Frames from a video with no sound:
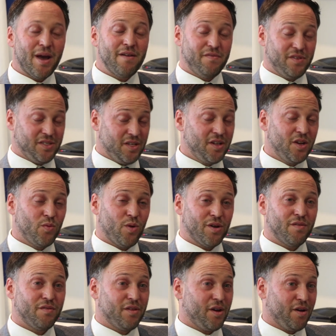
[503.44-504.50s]
I visited
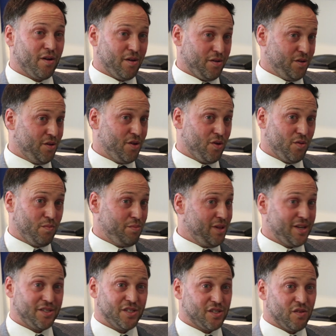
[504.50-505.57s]
one of their
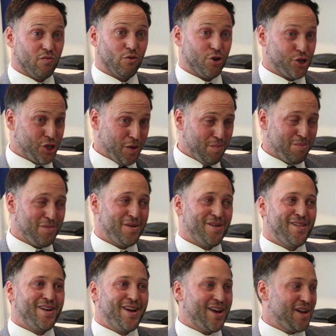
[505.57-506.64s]
places of worship,
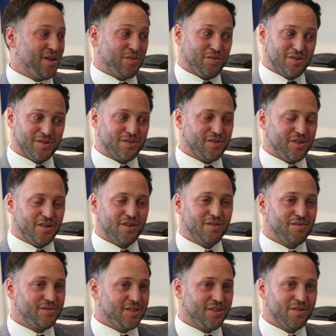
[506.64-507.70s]
and it was
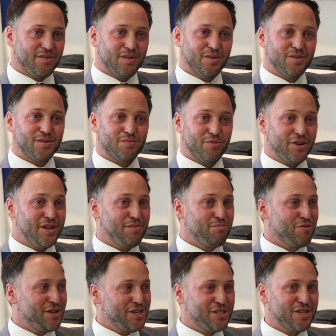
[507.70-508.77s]
it was
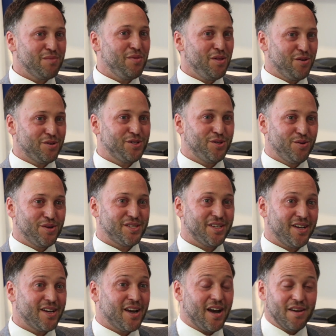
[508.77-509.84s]
pretty similar to a
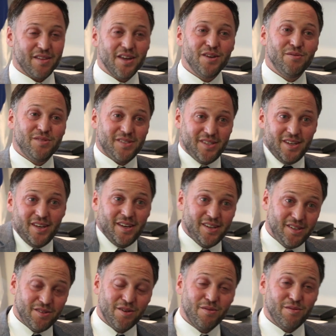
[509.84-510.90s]
synagogue that you
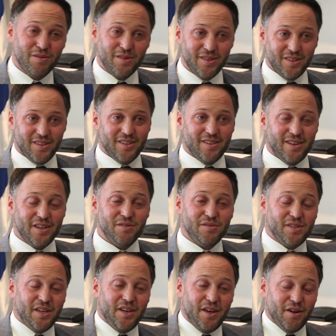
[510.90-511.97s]

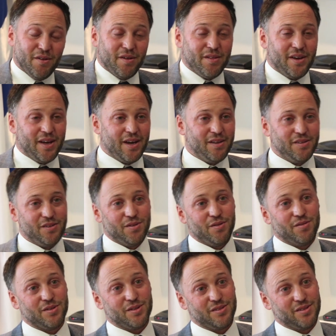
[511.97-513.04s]
see here, and they had
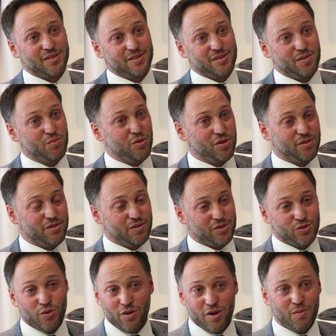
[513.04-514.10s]

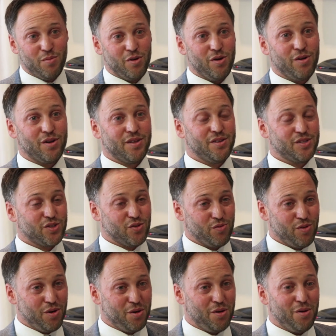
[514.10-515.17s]
the Torah book and the
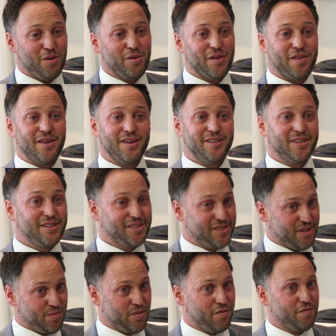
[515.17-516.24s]
scroll, and they did
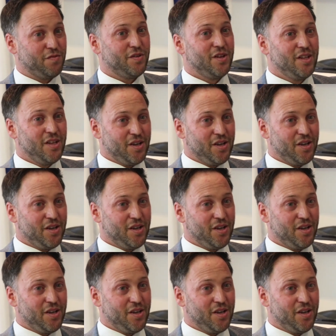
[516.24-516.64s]
some of